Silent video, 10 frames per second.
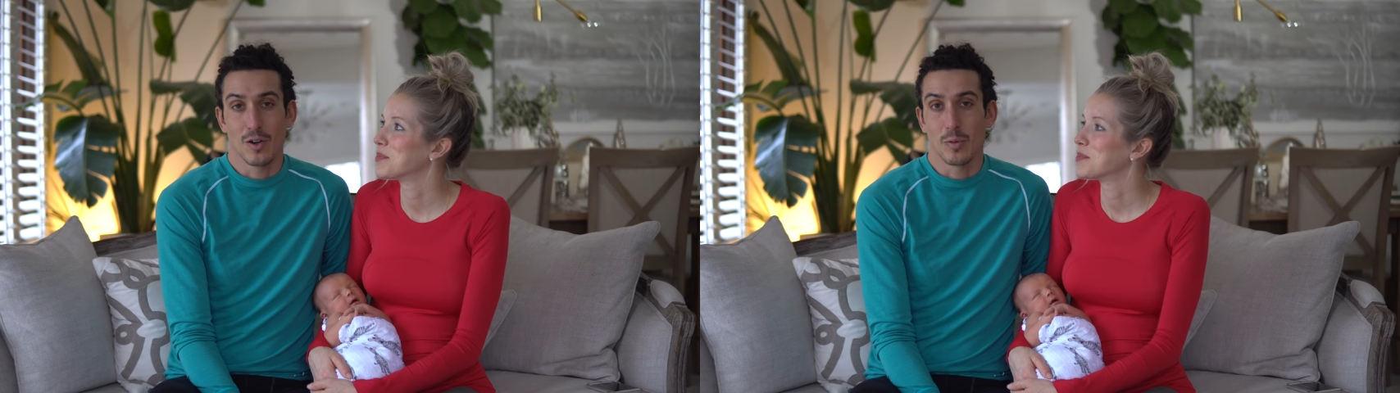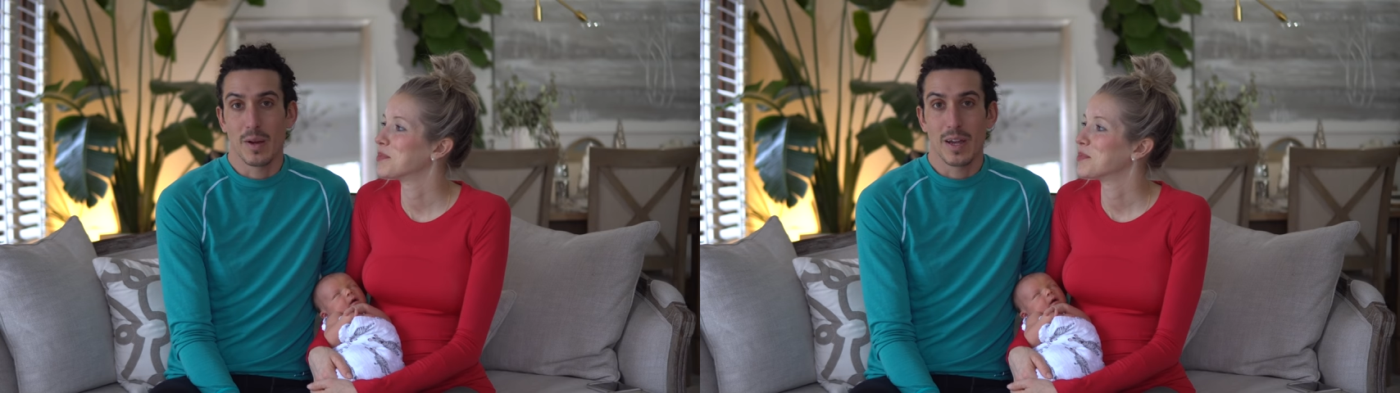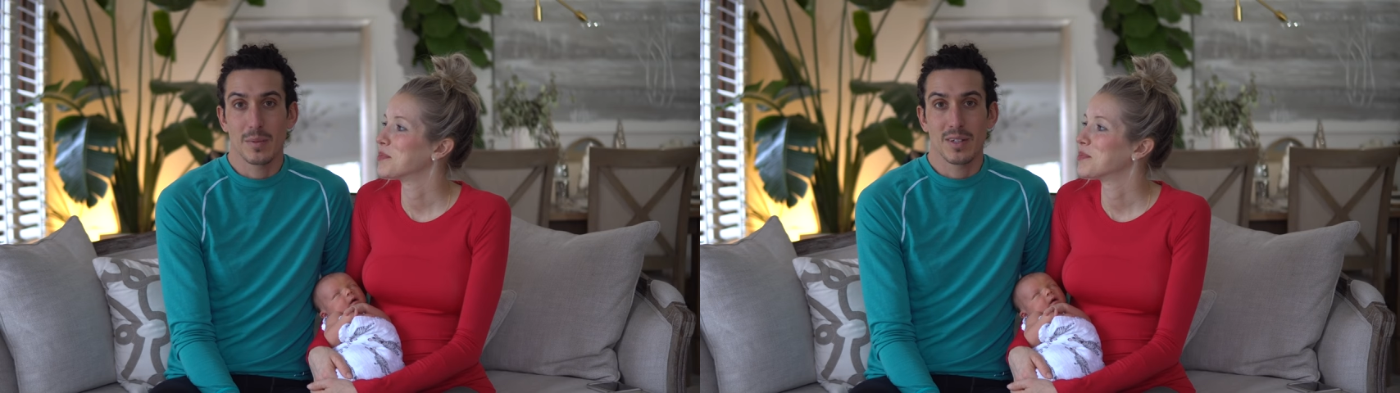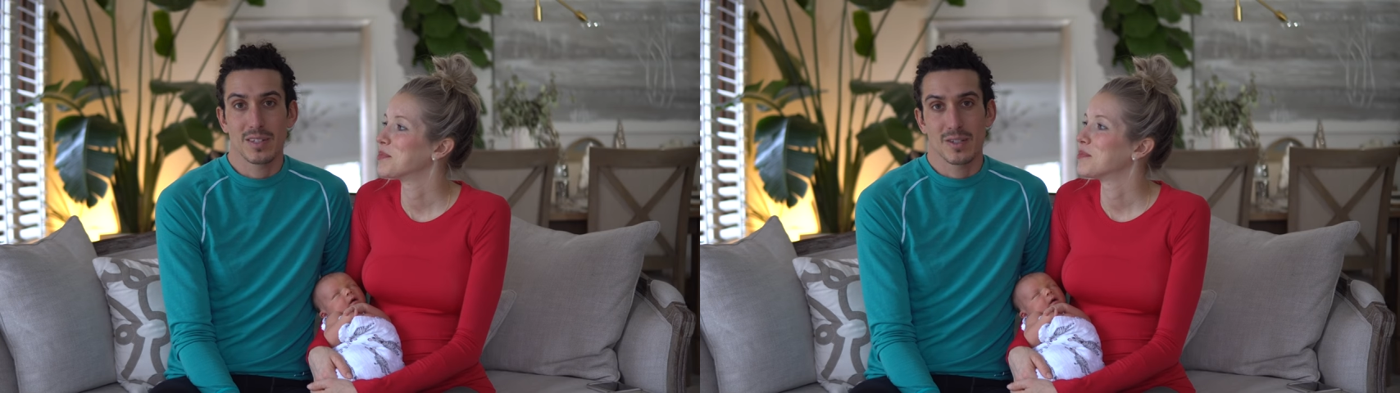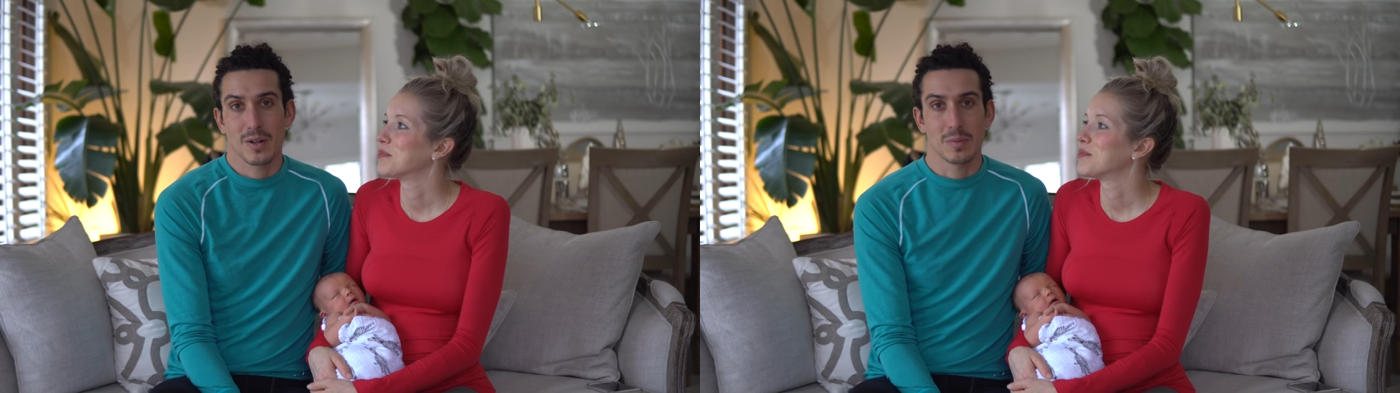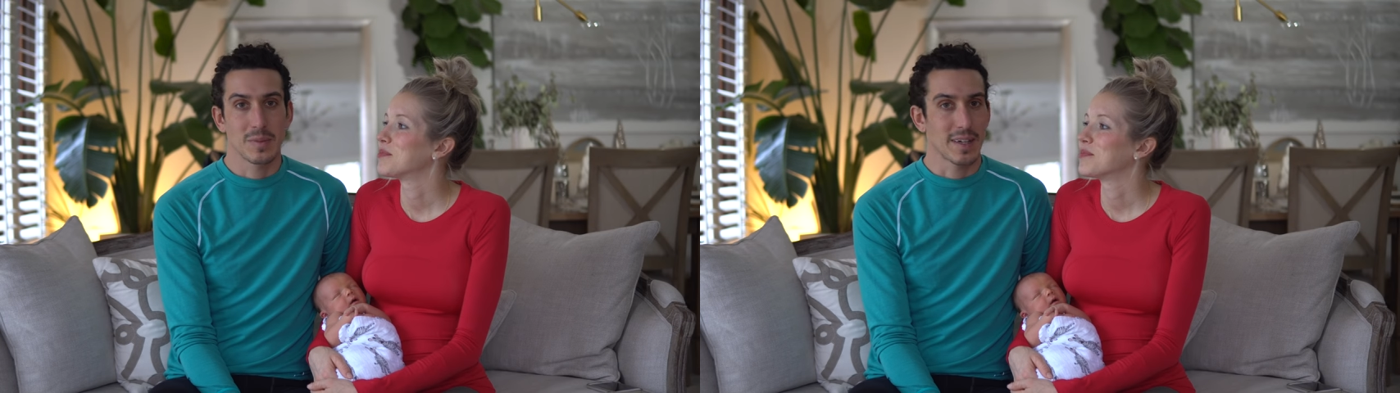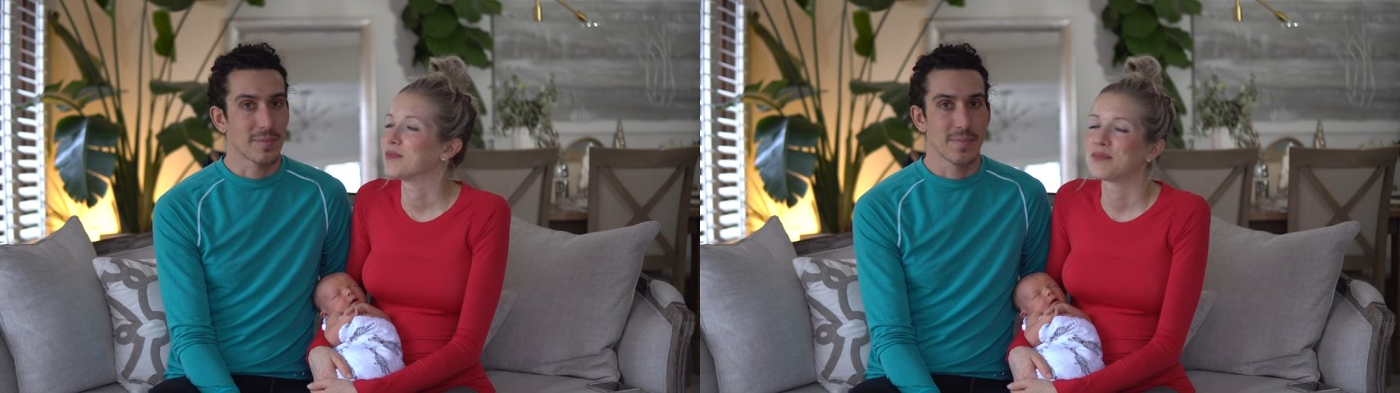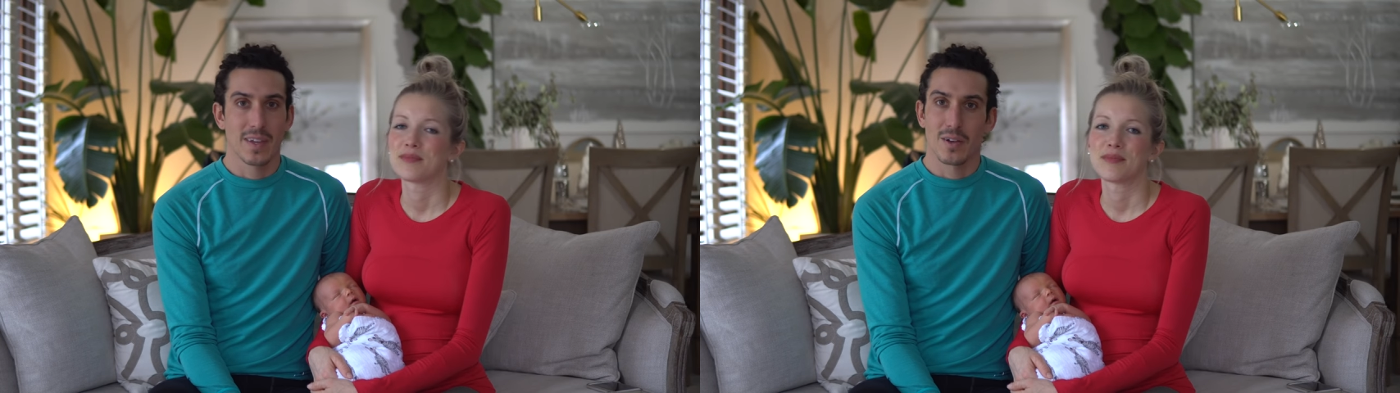Speaker 1: no baby. So I'm
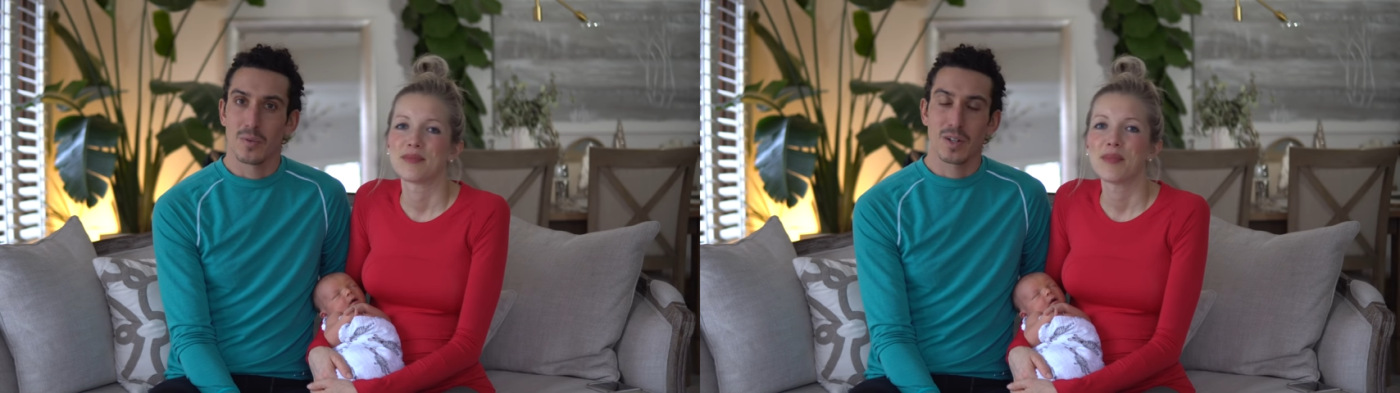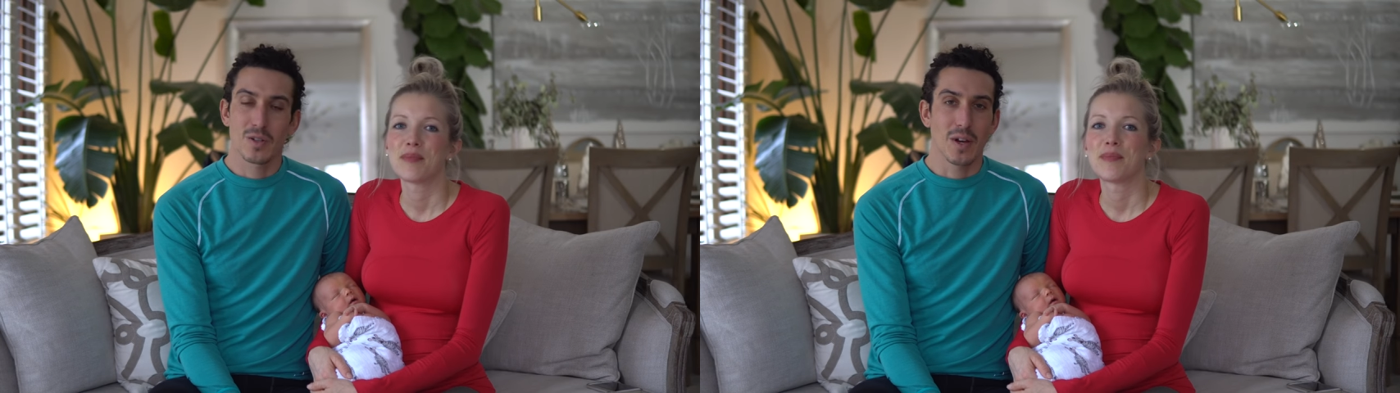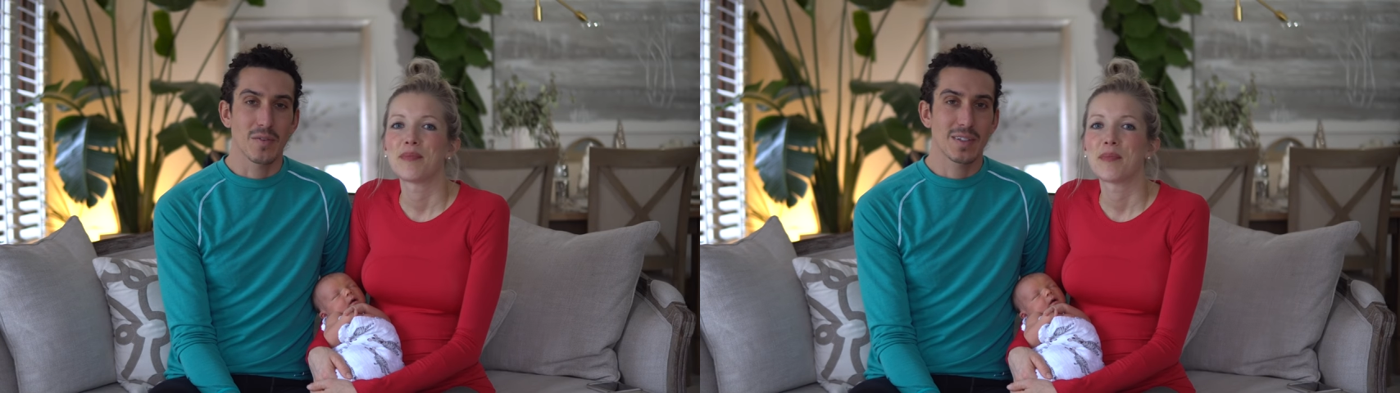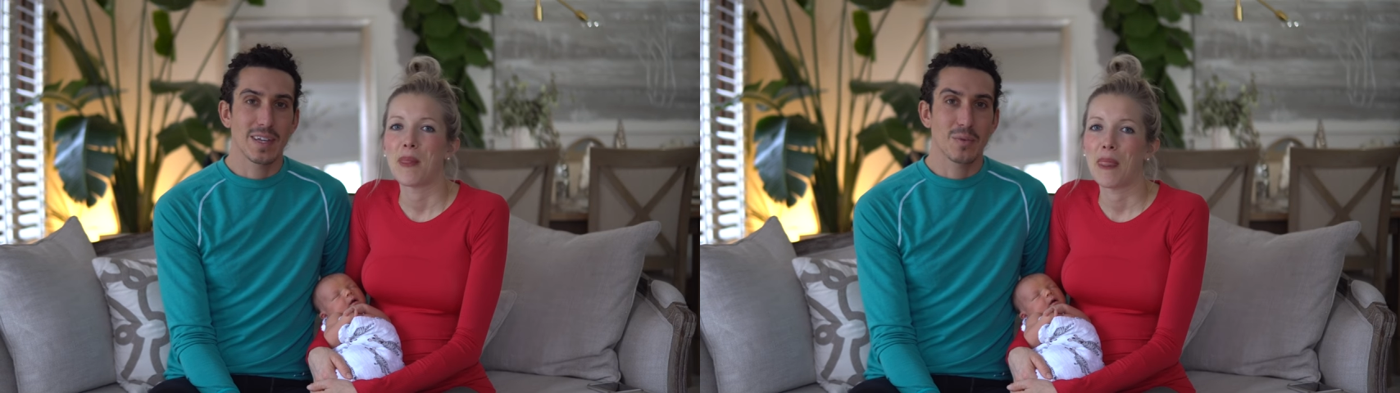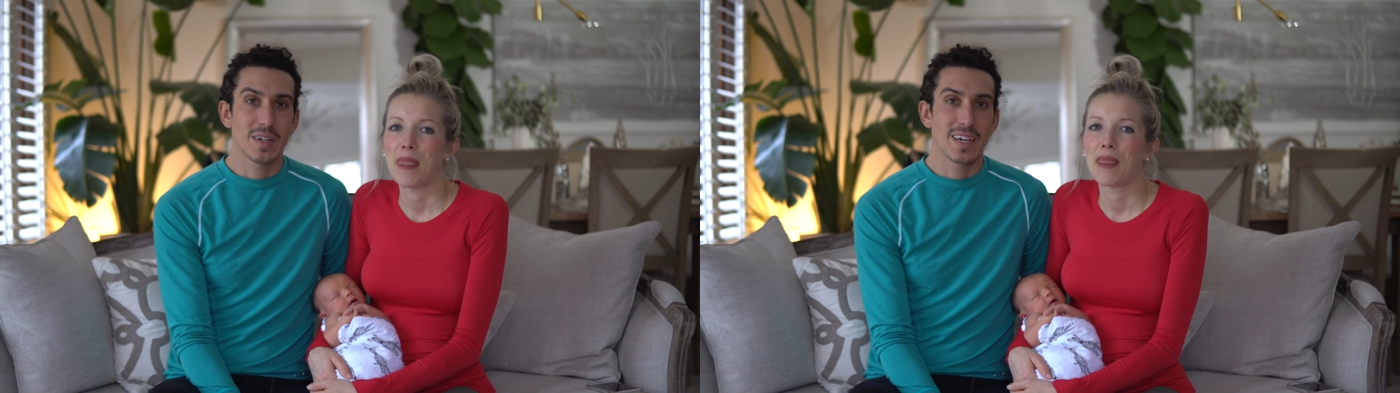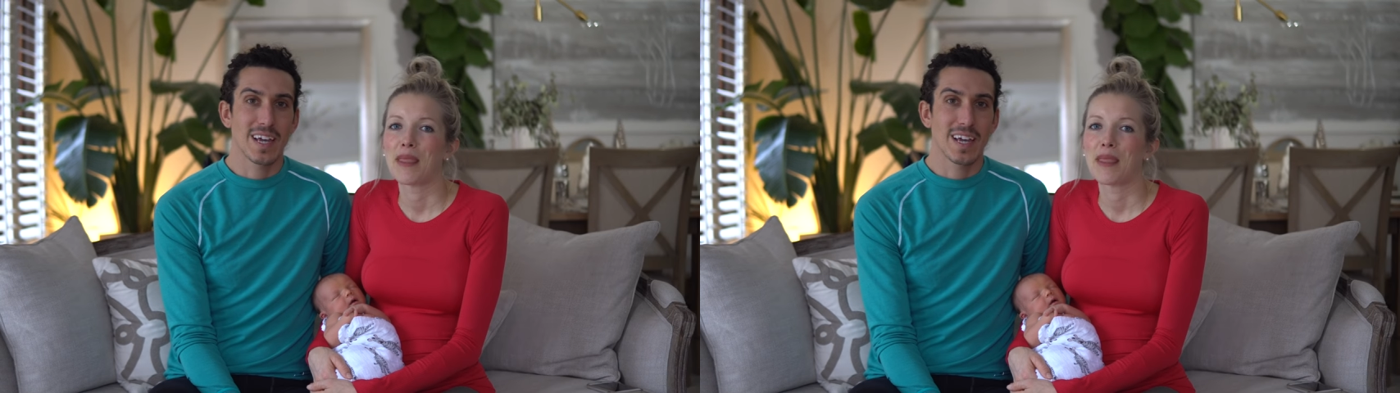like, we're gonna do everything we